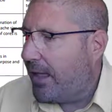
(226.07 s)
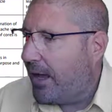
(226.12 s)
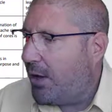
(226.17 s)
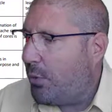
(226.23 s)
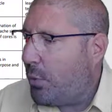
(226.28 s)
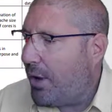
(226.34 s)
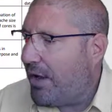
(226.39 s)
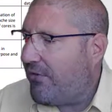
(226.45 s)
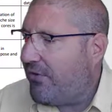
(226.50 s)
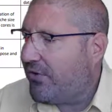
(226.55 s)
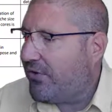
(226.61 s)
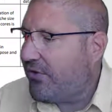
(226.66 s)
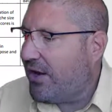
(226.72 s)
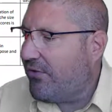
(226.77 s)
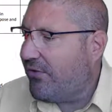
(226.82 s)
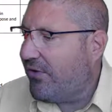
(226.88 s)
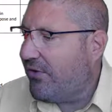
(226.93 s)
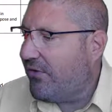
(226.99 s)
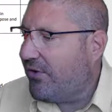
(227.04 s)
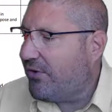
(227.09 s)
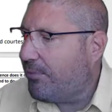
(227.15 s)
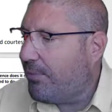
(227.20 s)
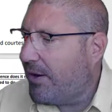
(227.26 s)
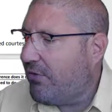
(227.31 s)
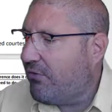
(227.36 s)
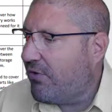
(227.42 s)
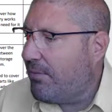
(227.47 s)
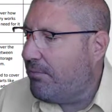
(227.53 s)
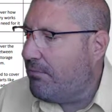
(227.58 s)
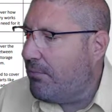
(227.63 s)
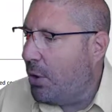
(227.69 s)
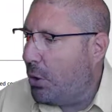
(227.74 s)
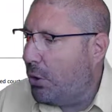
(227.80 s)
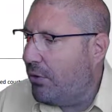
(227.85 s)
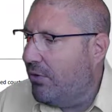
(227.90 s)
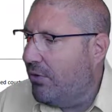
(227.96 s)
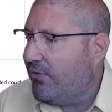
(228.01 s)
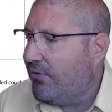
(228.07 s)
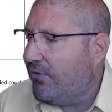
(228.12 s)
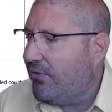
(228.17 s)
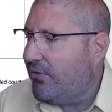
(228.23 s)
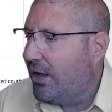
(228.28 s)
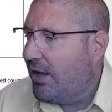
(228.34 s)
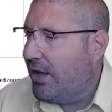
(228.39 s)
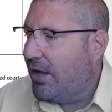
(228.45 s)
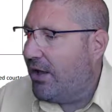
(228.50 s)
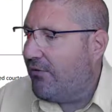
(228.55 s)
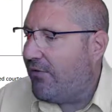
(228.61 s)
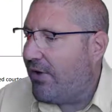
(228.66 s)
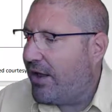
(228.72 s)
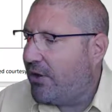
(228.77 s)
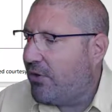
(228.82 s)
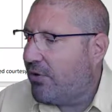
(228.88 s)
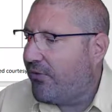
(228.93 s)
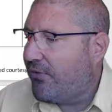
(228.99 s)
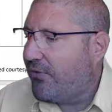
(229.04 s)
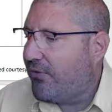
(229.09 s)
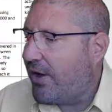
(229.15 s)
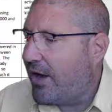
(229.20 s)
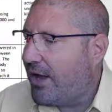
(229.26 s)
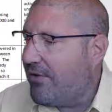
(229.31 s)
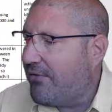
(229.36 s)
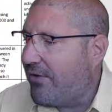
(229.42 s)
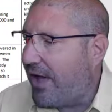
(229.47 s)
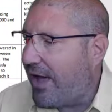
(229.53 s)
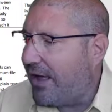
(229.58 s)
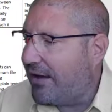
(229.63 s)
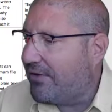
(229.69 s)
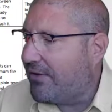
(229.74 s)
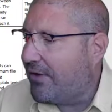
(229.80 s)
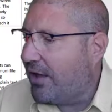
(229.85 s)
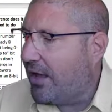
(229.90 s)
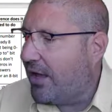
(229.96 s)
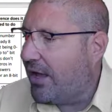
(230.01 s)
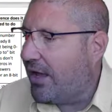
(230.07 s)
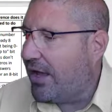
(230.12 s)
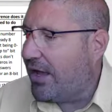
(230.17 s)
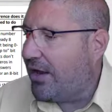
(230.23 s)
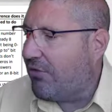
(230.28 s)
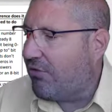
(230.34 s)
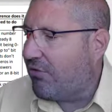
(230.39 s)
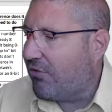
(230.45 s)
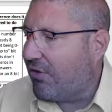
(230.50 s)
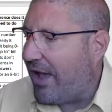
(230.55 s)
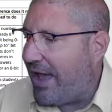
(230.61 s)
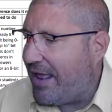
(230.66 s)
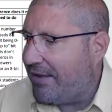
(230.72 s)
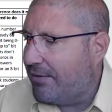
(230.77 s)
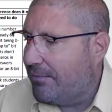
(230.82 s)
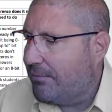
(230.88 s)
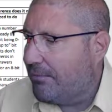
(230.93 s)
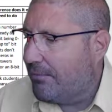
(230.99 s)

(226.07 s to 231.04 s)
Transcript: And where there's anything that's been removed, then you'll find that in red.